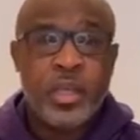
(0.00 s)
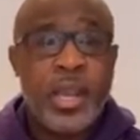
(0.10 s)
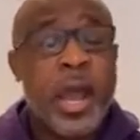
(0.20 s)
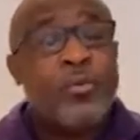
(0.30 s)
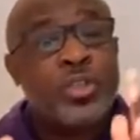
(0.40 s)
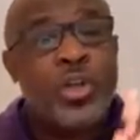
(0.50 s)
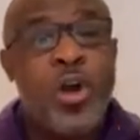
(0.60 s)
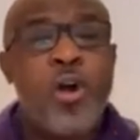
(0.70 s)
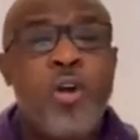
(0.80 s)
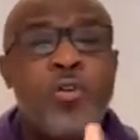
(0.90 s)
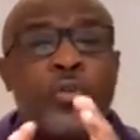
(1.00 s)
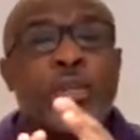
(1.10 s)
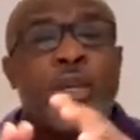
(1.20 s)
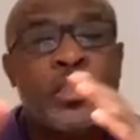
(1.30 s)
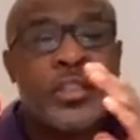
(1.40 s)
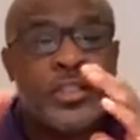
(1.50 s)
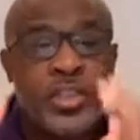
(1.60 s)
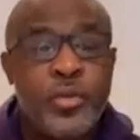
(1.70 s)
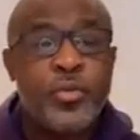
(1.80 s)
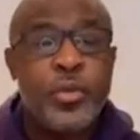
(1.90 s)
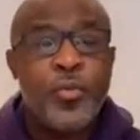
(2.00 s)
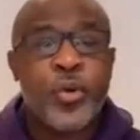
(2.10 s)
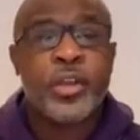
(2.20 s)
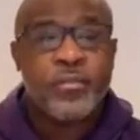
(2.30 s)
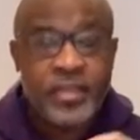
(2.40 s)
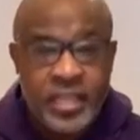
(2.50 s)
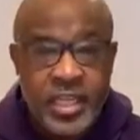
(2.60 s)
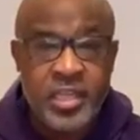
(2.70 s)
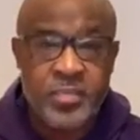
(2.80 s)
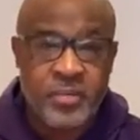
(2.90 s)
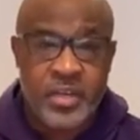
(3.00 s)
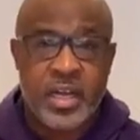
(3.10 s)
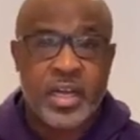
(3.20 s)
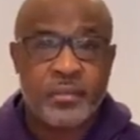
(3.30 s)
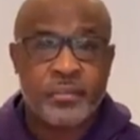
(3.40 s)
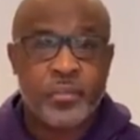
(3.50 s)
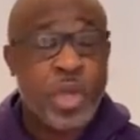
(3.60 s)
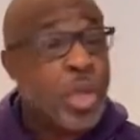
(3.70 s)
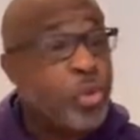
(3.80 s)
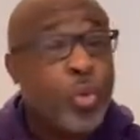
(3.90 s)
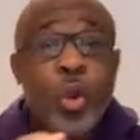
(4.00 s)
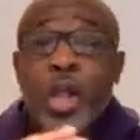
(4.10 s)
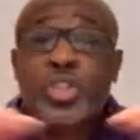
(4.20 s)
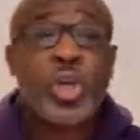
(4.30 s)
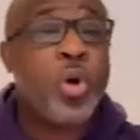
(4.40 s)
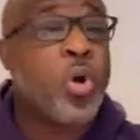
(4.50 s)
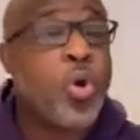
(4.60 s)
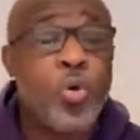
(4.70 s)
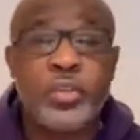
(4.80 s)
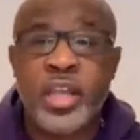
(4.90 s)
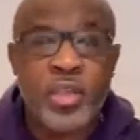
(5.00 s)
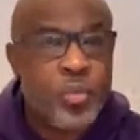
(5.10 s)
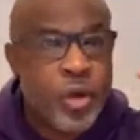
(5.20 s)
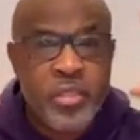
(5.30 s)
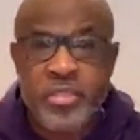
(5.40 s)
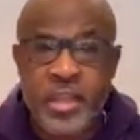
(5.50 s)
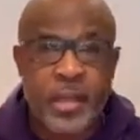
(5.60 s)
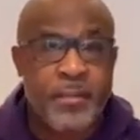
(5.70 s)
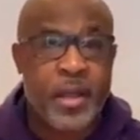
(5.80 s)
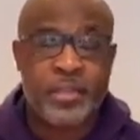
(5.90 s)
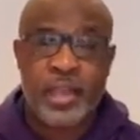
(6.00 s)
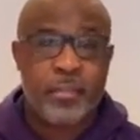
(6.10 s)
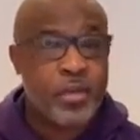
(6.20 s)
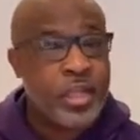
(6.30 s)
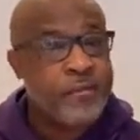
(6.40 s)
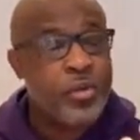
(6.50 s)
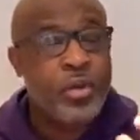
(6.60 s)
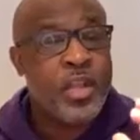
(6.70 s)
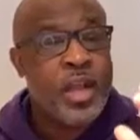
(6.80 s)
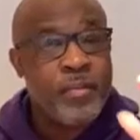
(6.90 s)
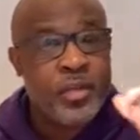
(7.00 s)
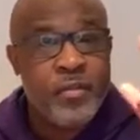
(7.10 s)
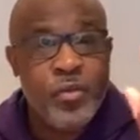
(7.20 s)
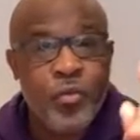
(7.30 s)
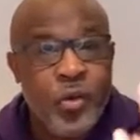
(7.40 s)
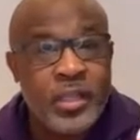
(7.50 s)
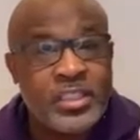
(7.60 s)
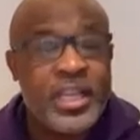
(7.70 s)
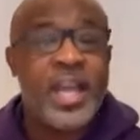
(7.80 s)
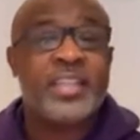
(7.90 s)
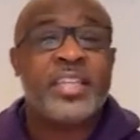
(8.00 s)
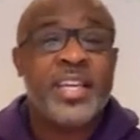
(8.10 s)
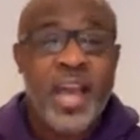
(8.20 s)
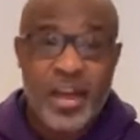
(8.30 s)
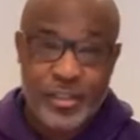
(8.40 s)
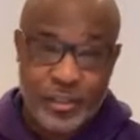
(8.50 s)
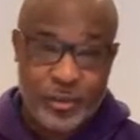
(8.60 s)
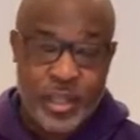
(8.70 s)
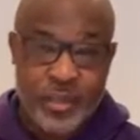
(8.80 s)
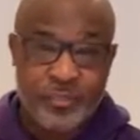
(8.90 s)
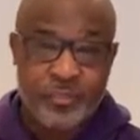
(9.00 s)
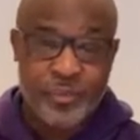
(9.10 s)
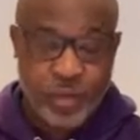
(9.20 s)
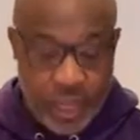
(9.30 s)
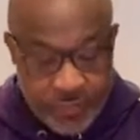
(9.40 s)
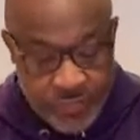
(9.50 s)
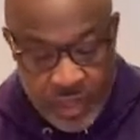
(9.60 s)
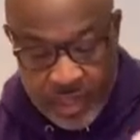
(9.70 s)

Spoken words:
And I was called to do the work of the kingdom of God. Throughout your whole day, you want to think about that. I'm going to give you one challenge how to do that. Okay?